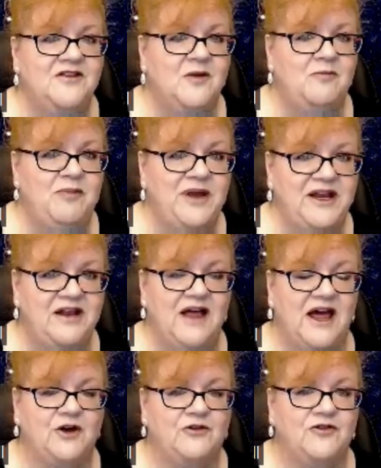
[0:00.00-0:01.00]
the bidding
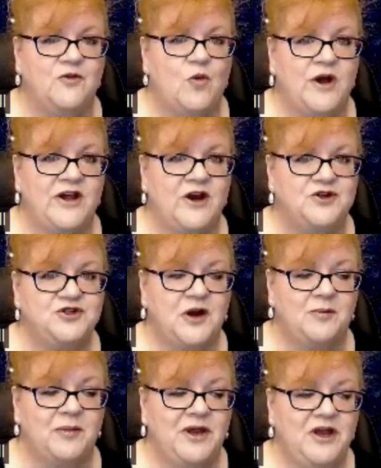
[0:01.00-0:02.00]
ladder from 1 no
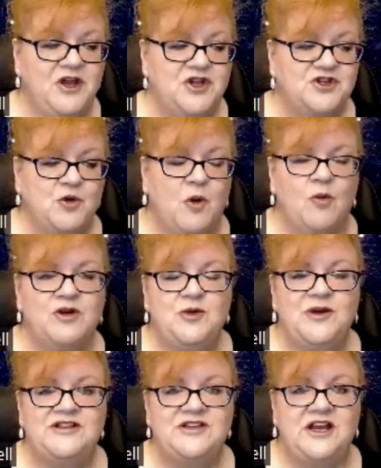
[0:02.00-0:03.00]
trump. So what we're
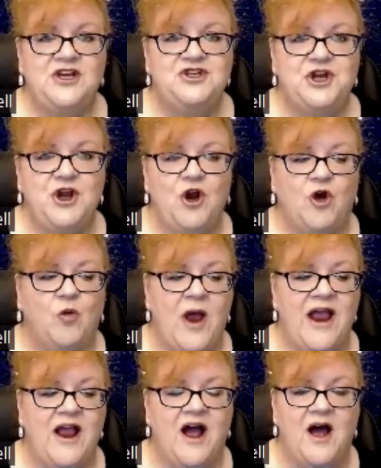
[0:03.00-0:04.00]
doing is inching our way